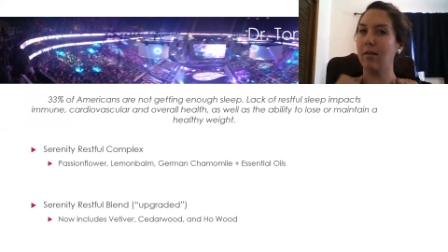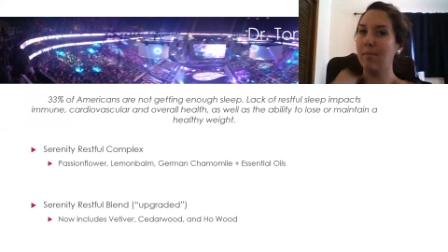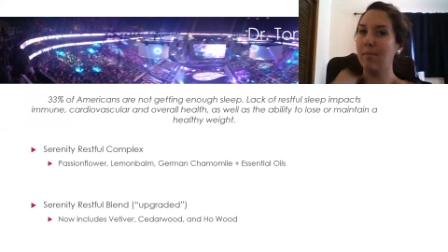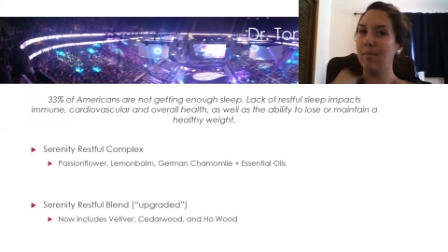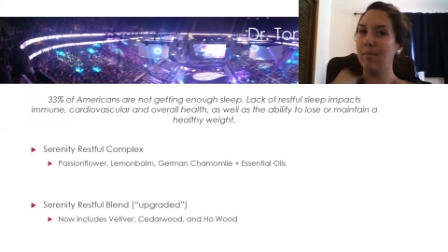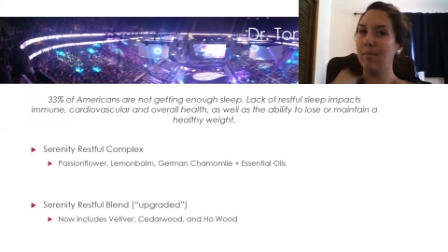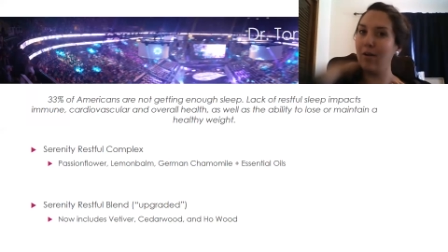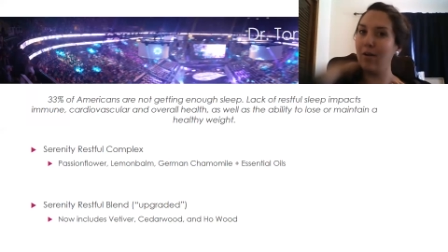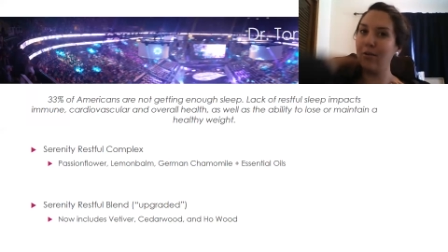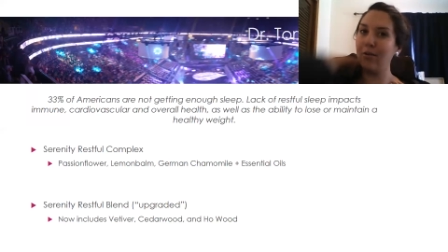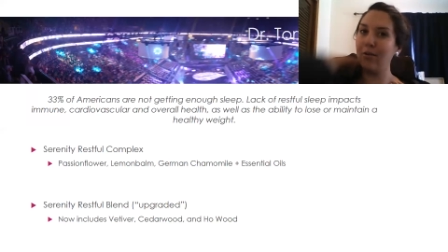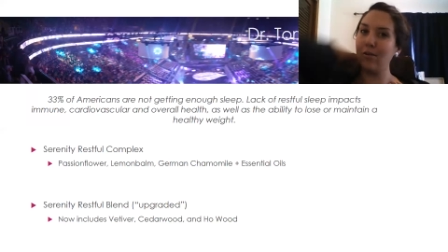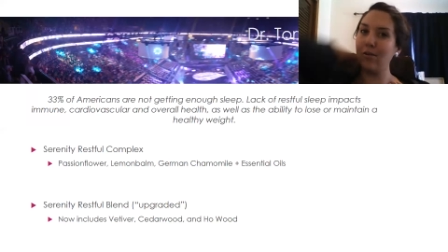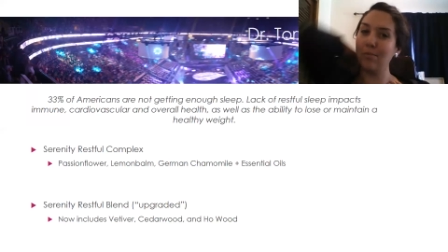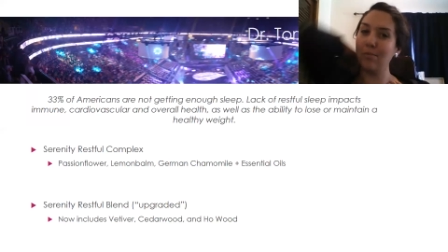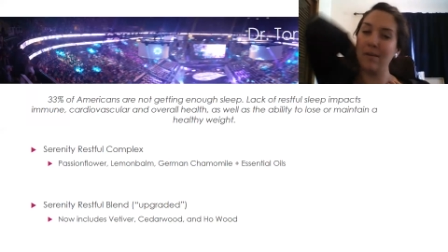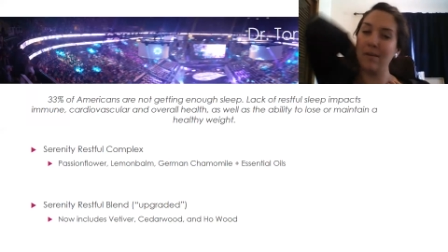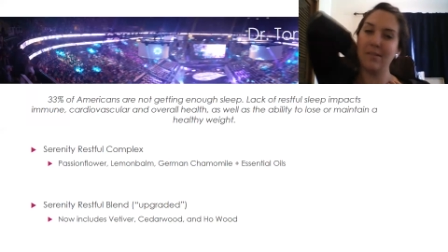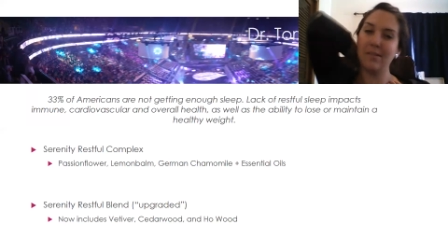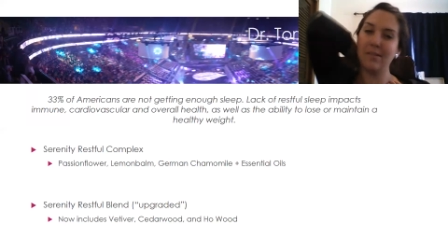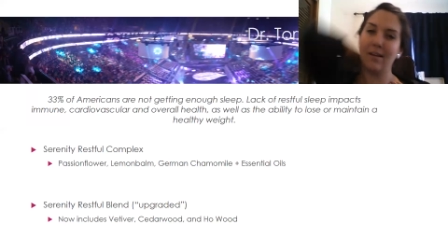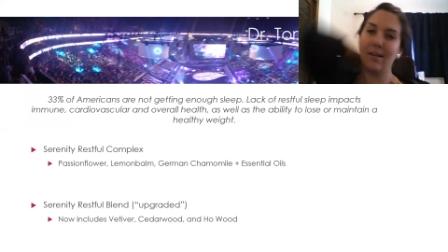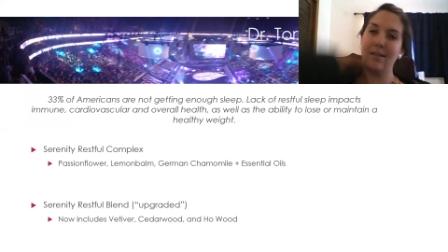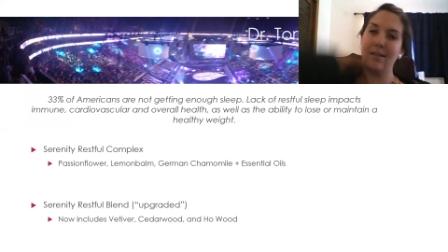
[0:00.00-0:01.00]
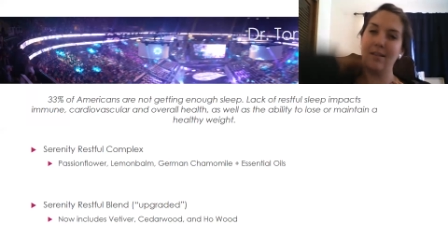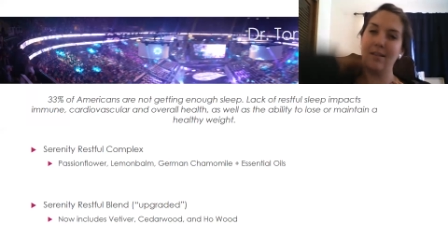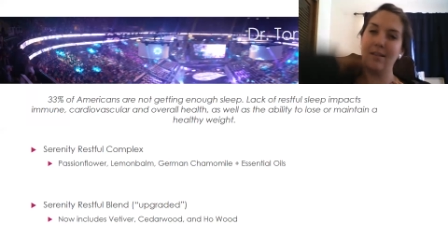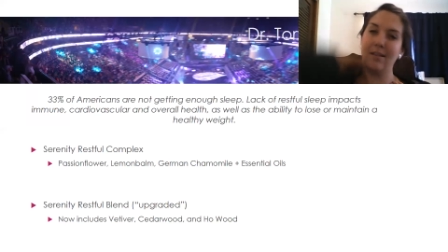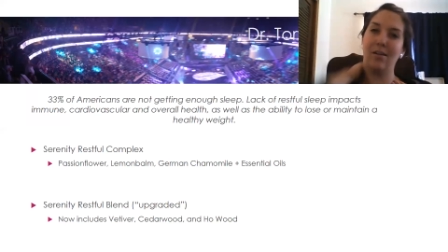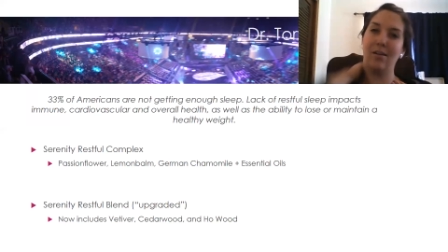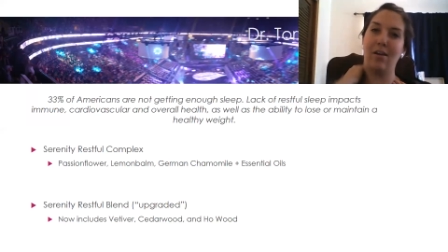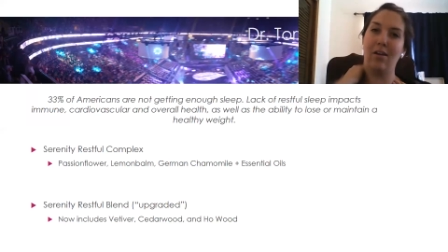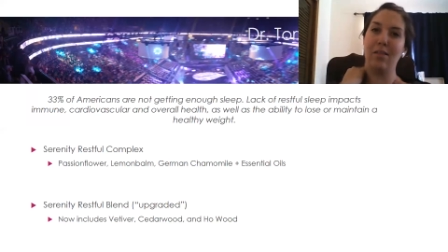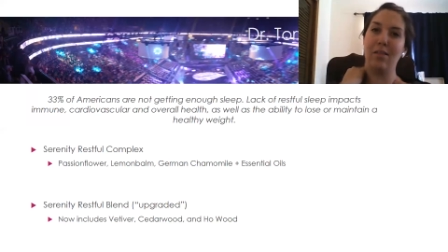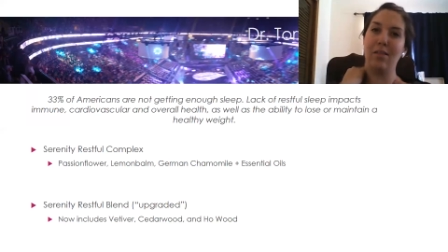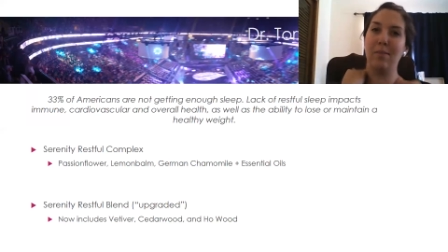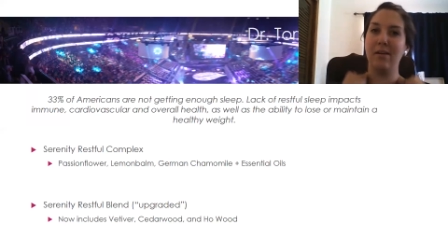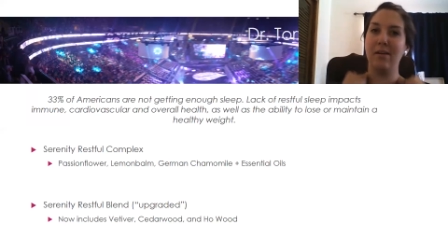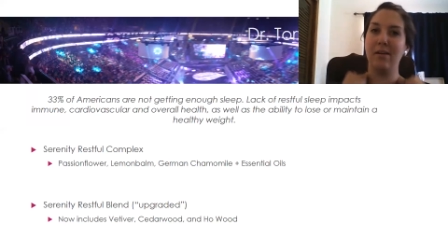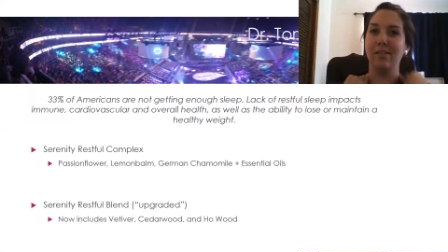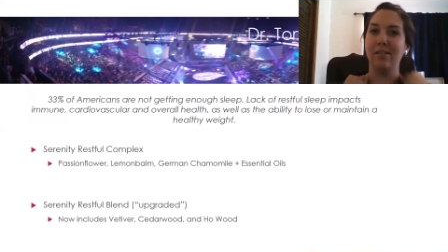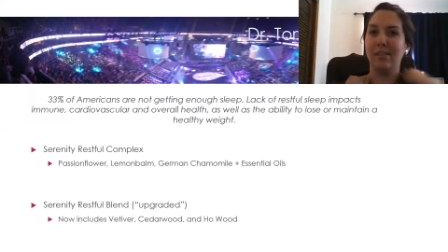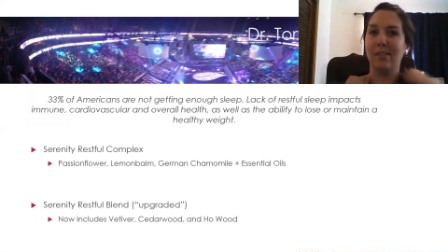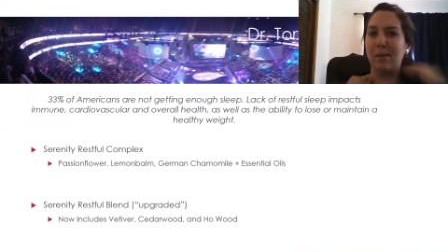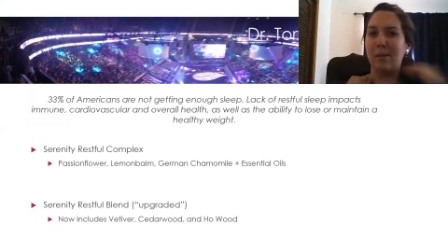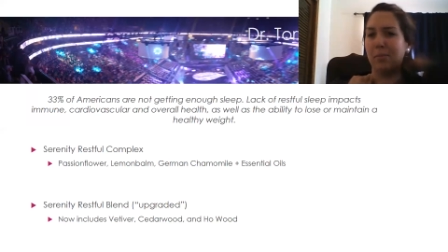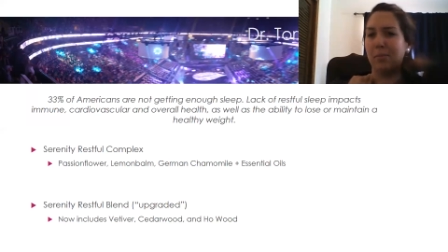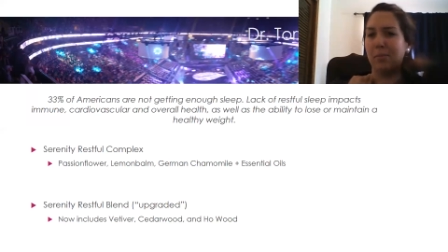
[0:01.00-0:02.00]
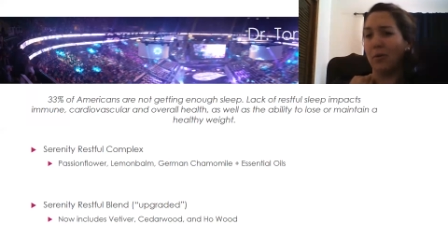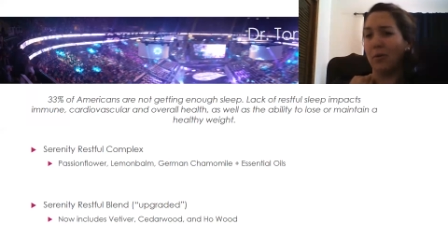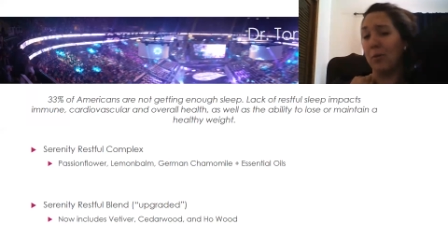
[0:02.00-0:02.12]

miracles. My son is not the best sleeper,